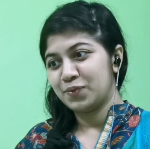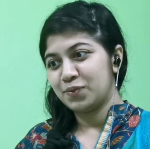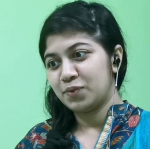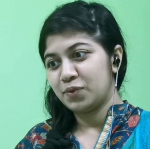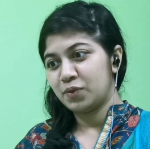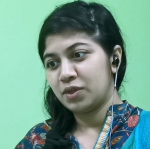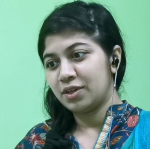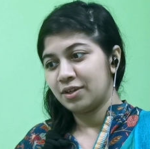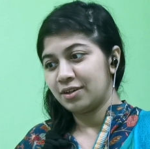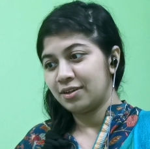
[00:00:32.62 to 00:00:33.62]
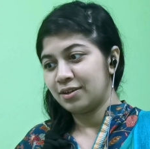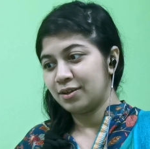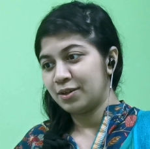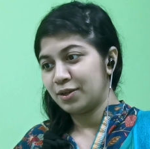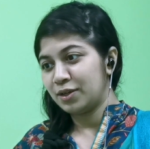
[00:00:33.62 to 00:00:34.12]

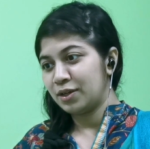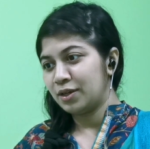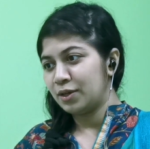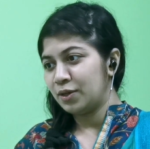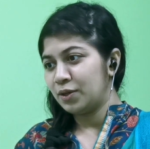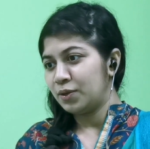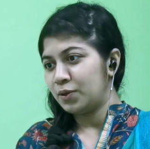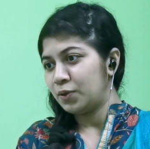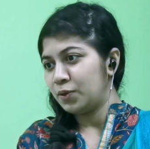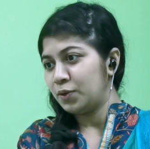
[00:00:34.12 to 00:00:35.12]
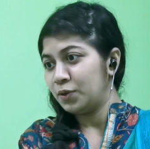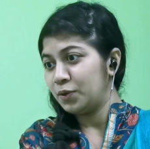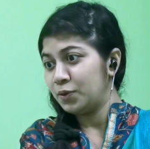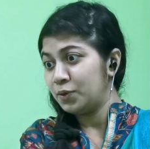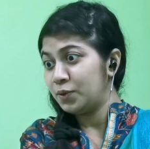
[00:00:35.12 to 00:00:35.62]

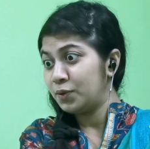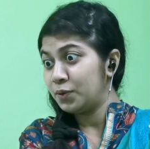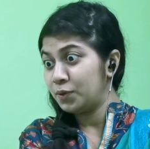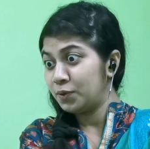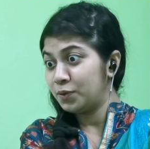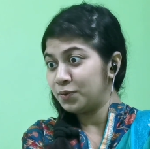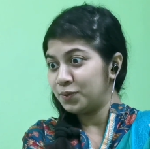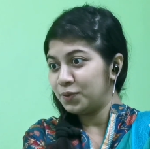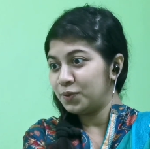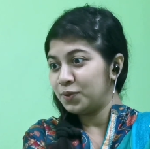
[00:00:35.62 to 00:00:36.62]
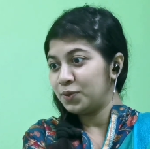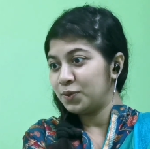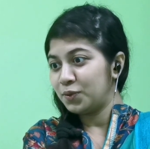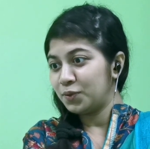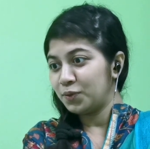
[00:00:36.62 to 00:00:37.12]

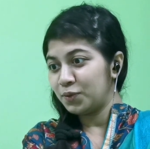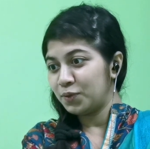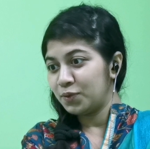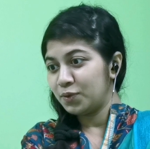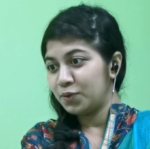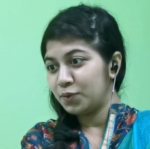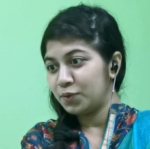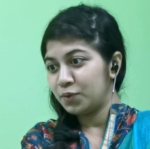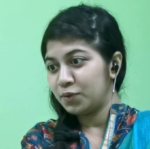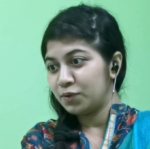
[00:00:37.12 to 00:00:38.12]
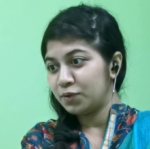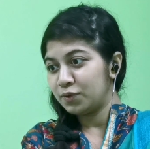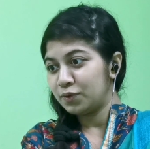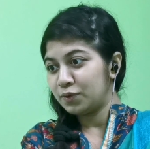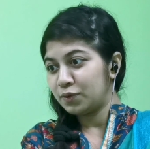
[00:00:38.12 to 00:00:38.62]

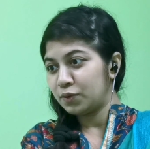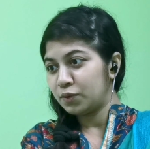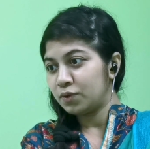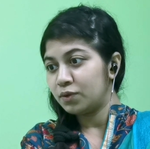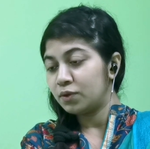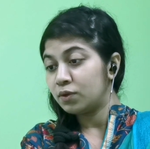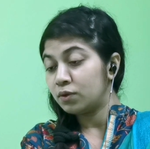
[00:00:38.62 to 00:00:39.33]
Nothing is said.